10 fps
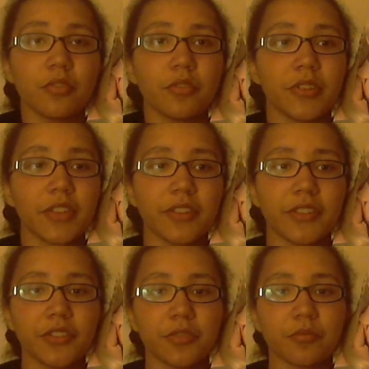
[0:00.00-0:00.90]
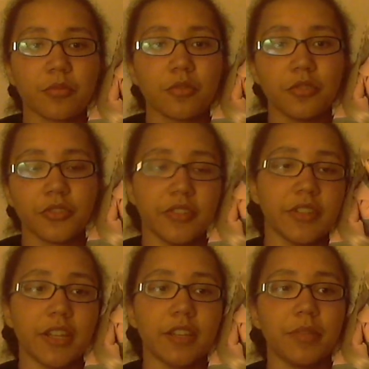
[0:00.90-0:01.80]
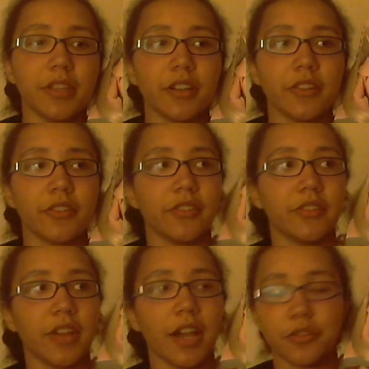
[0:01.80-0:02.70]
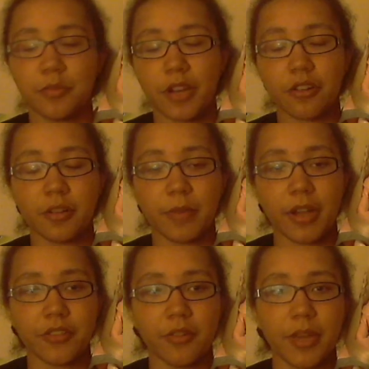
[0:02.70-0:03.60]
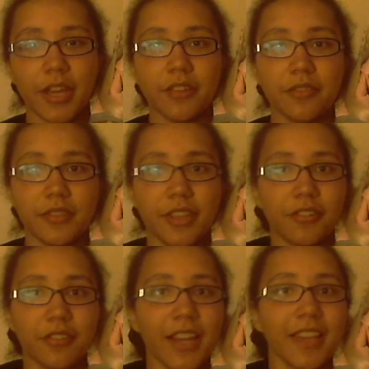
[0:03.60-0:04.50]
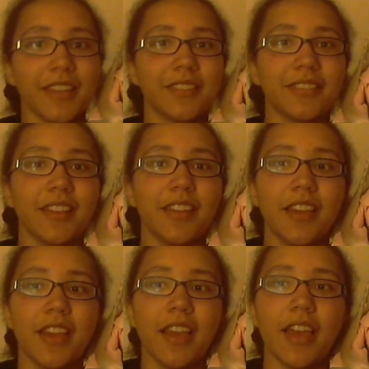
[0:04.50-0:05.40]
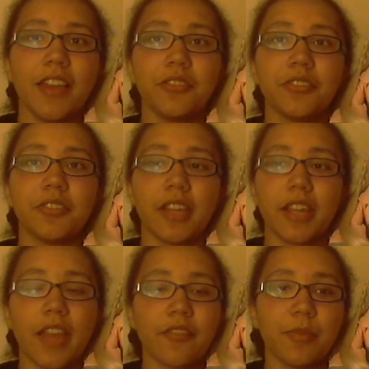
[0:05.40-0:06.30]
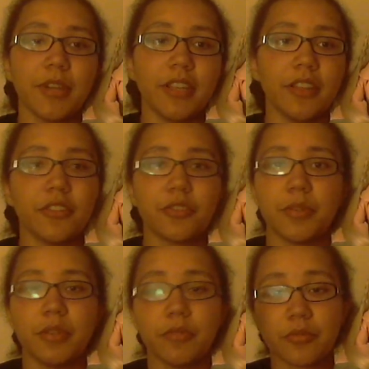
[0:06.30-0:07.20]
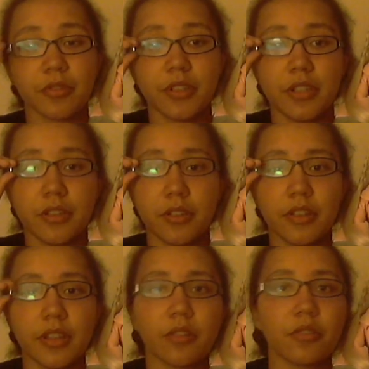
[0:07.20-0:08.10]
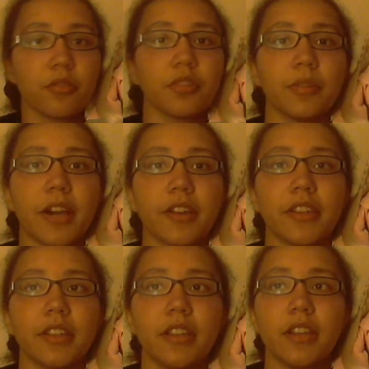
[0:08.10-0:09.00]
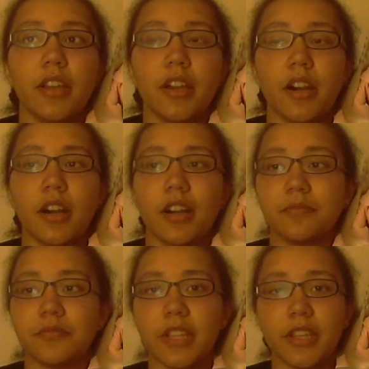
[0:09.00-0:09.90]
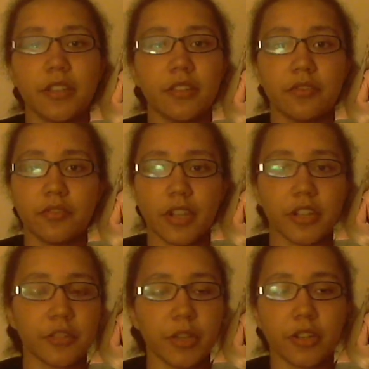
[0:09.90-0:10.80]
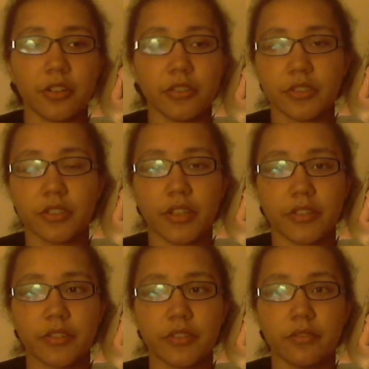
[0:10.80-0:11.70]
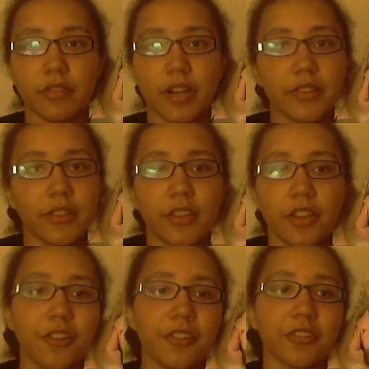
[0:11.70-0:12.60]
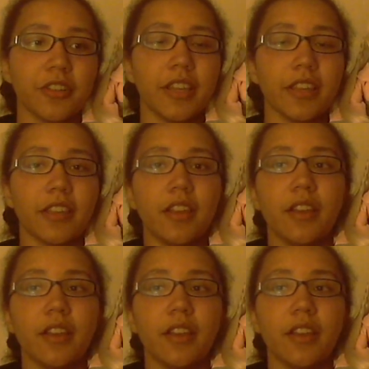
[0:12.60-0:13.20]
we kind of set some rules, at least I did, because I was paranoid about them, and they're nice, and it was like, everybody in the suite was really, they were cool about it. They didn't touch my dolls unless I said they could, or like,